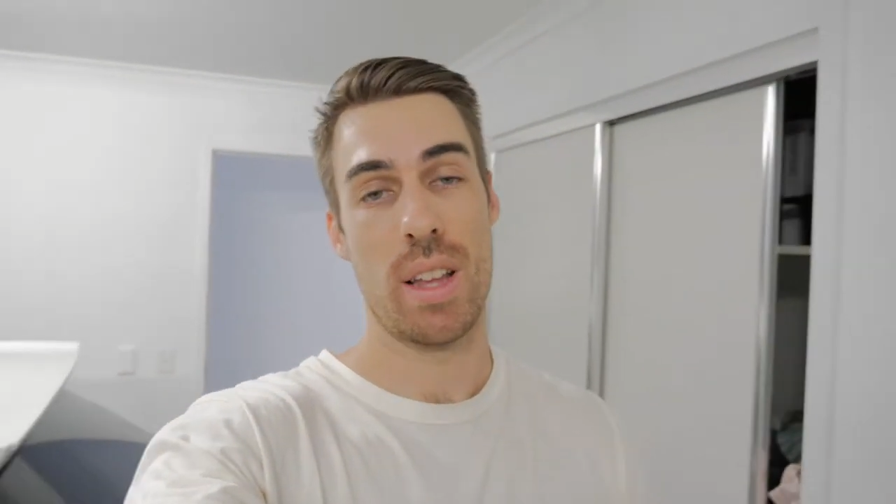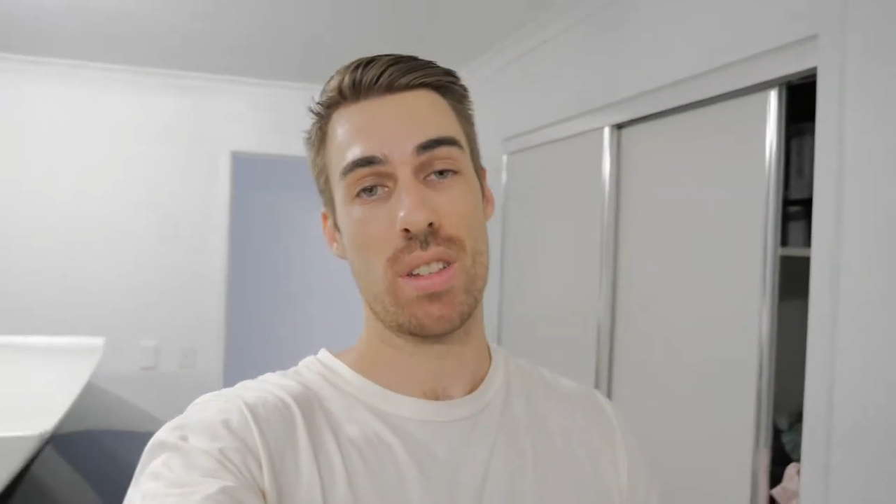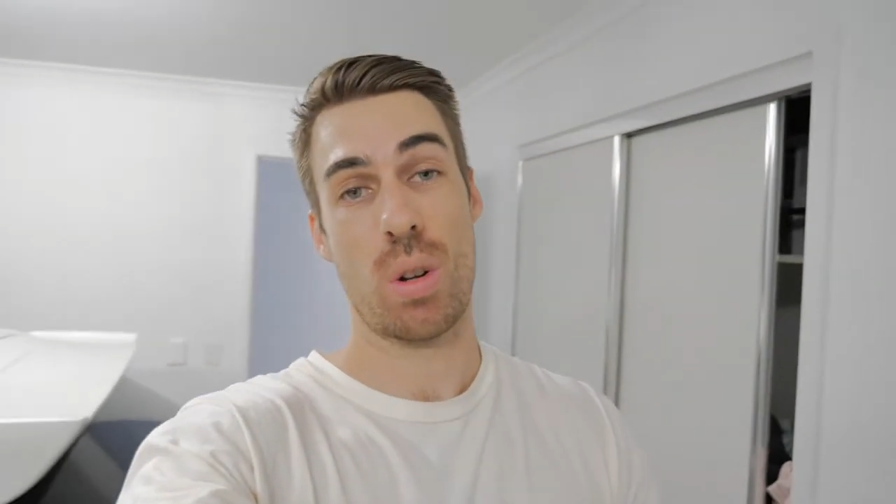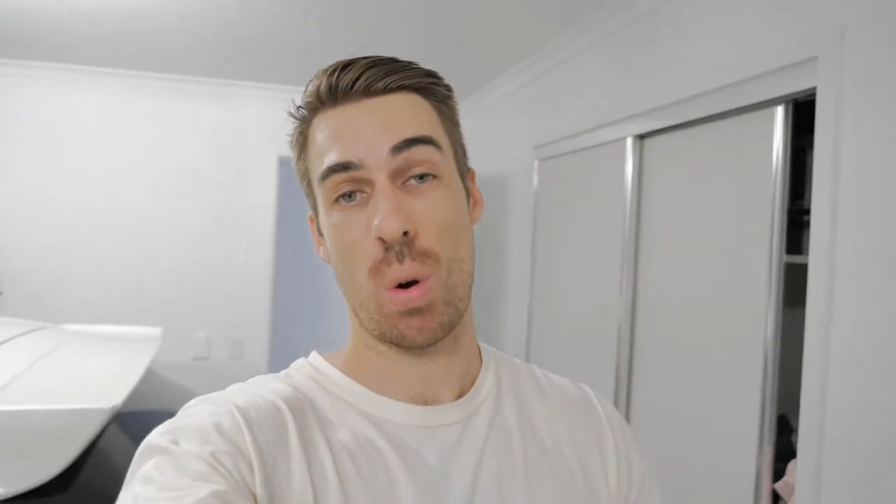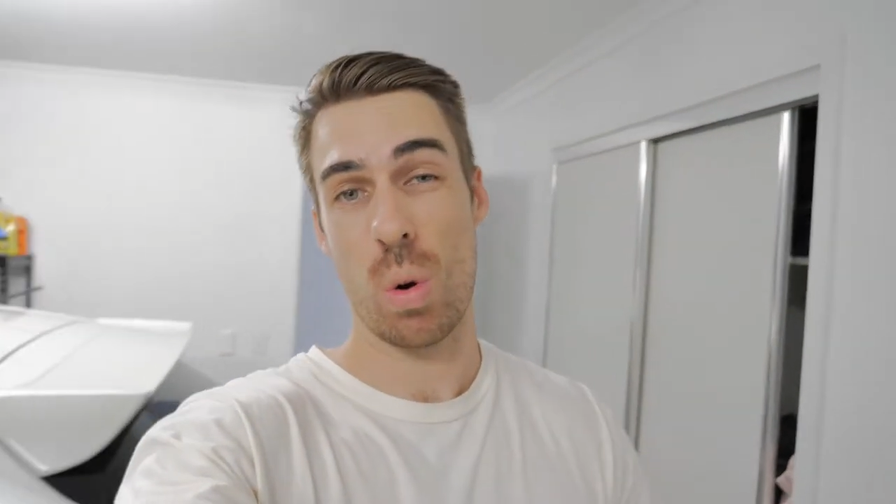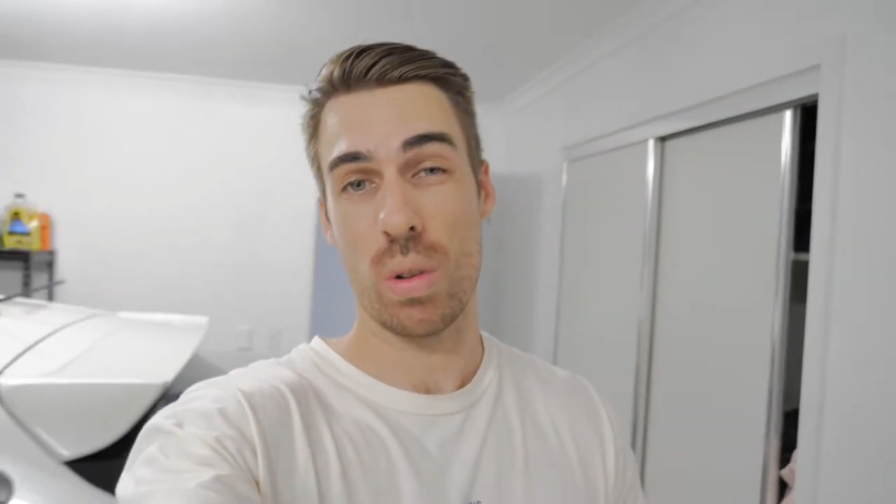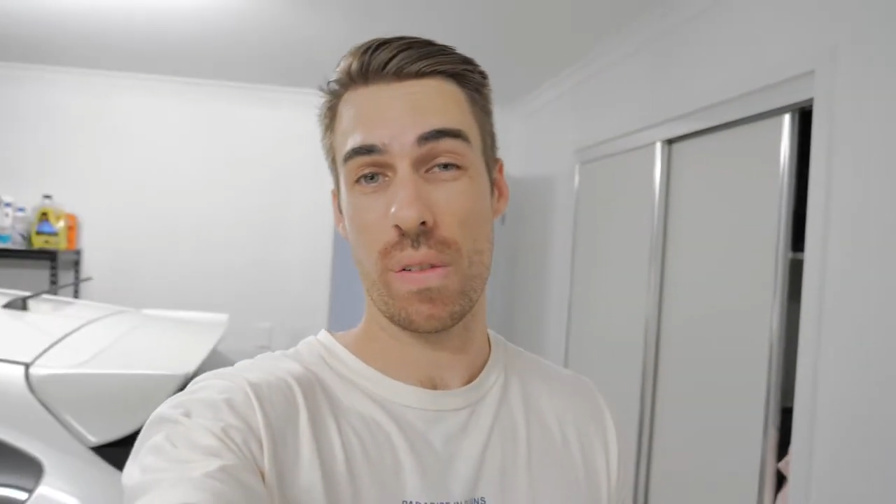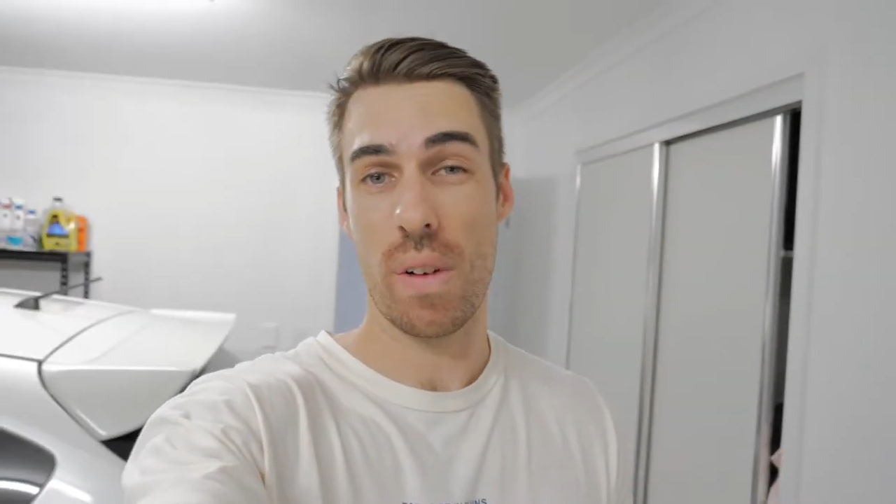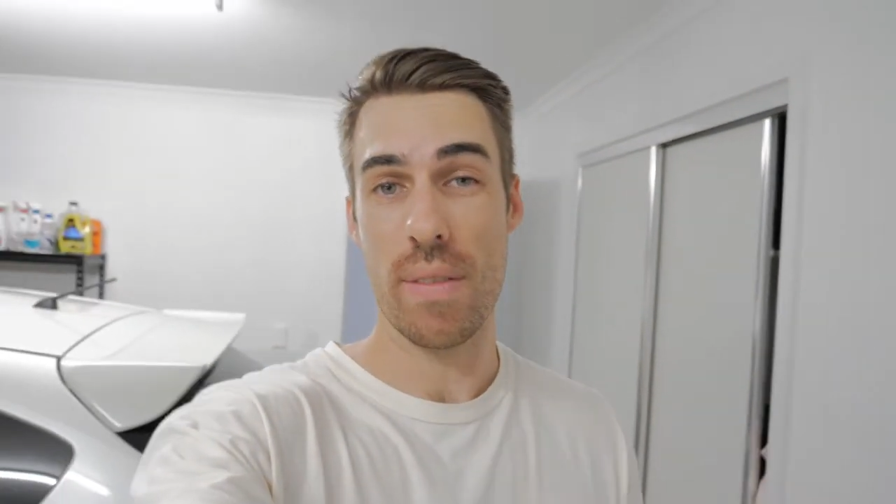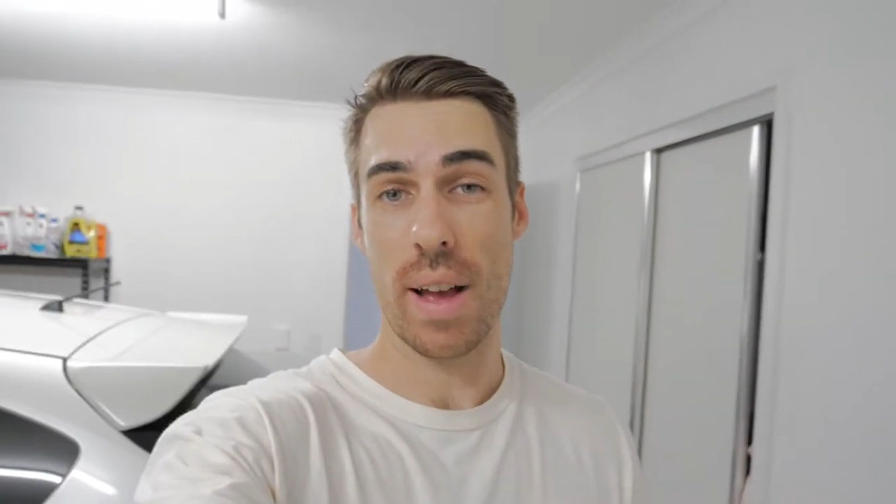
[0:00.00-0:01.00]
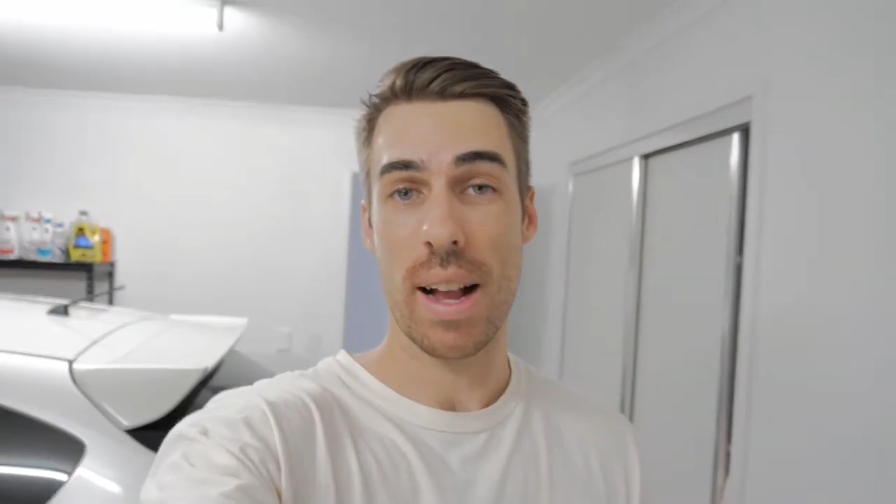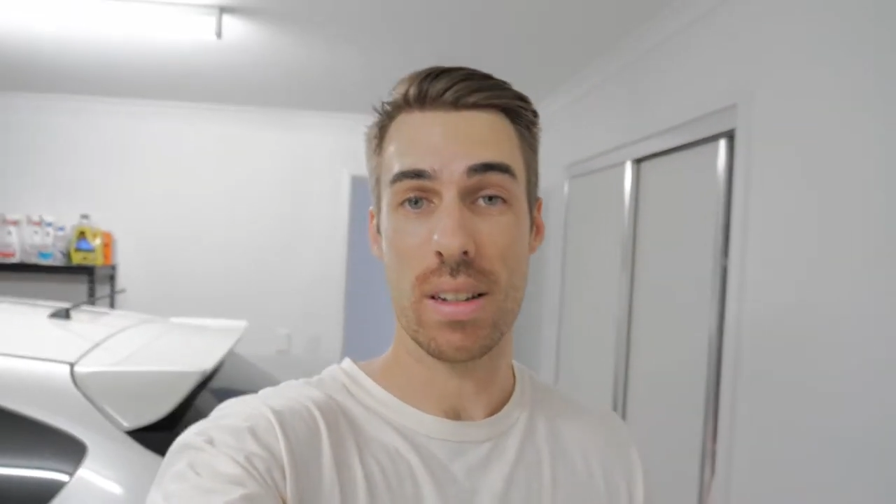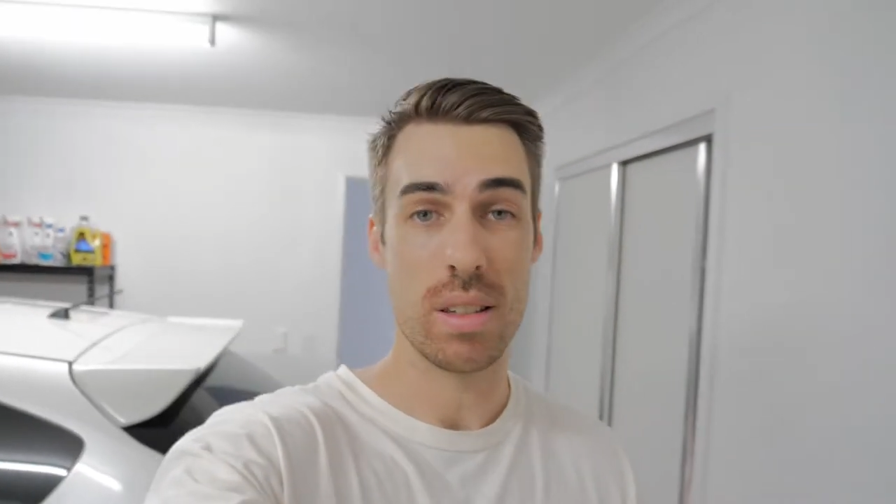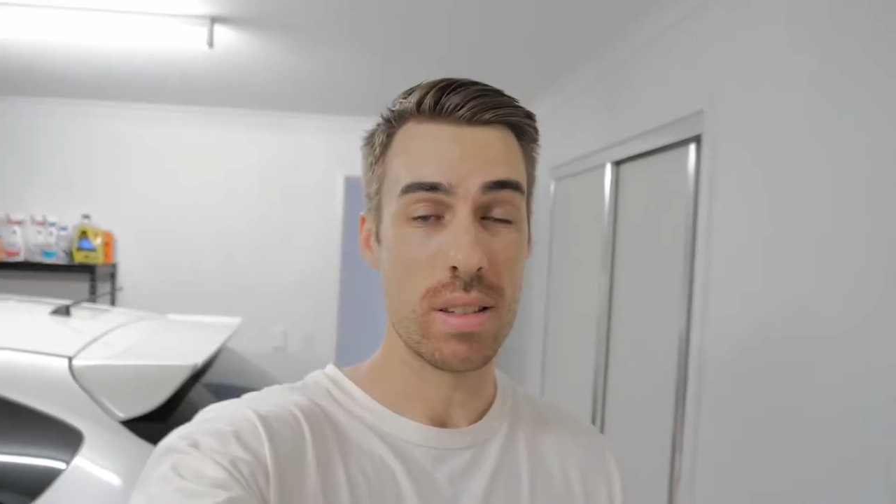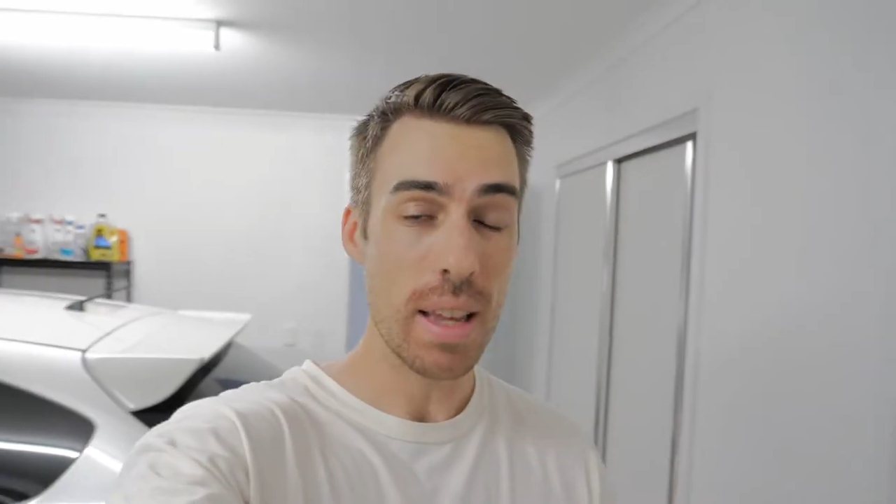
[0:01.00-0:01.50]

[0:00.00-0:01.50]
is called 5-axis